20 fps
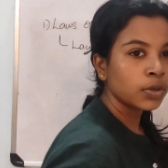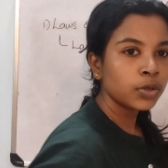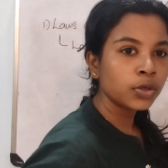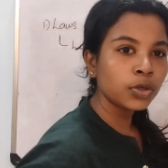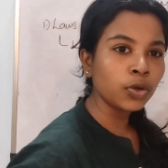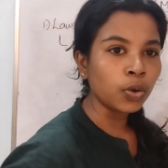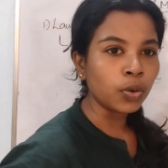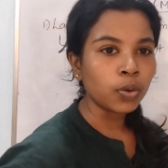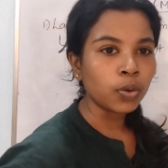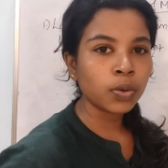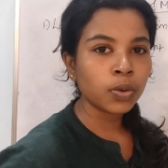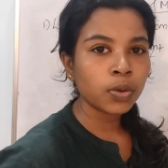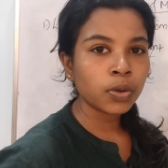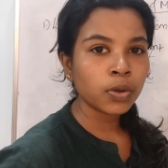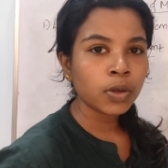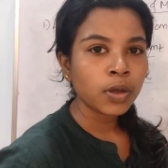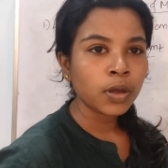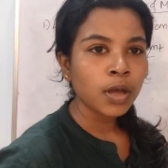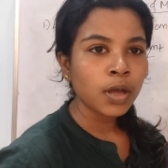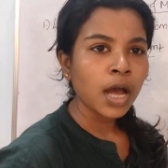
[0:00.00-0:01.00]
No.
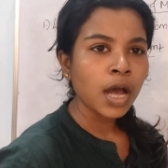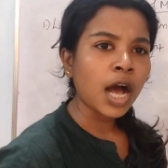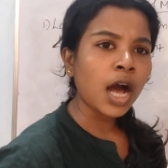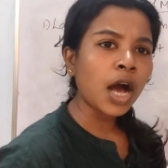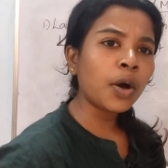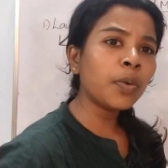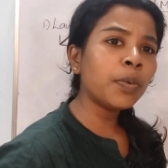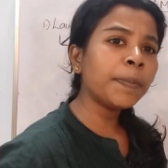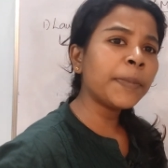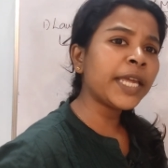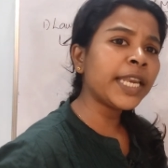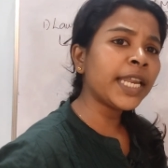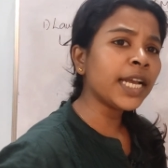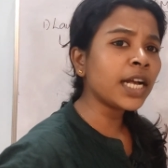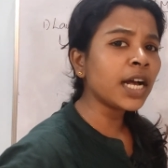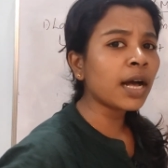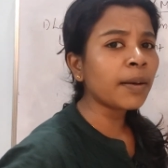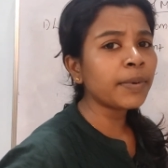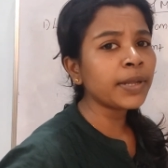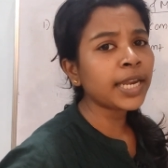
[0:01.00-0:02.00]
How many
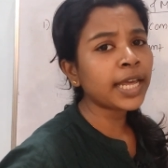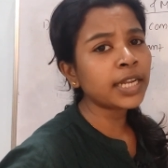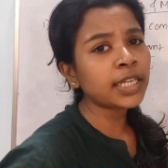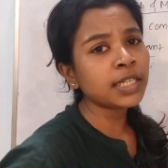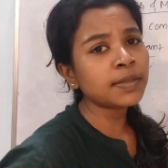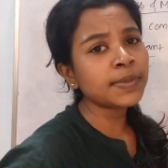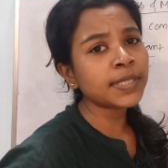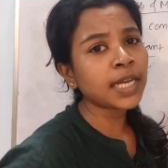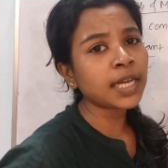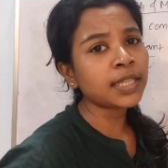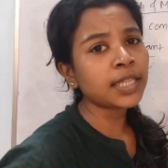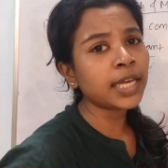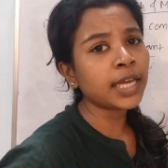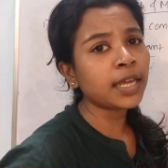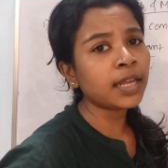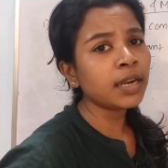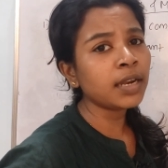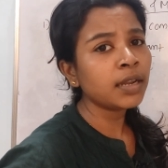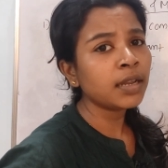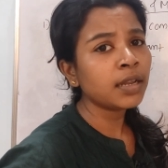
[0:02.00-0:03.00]
carbon atoms are
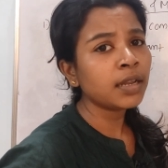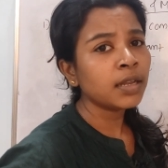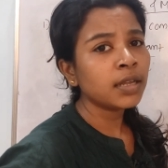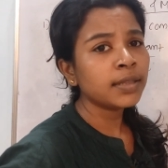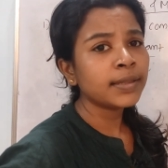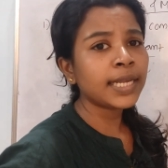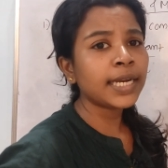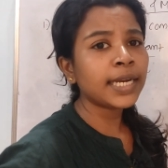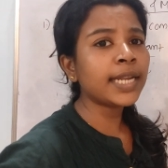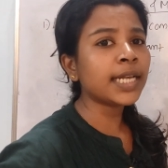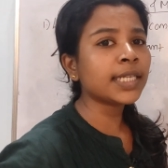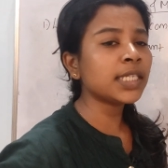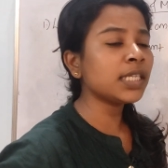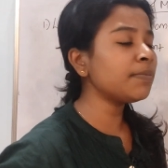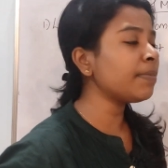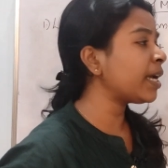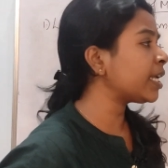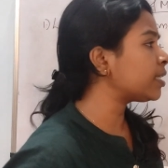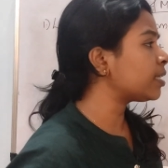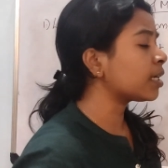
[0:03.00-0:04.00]
there? That doesn't
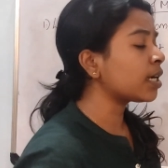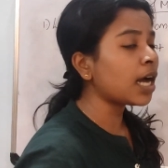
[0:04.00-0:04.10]
matter.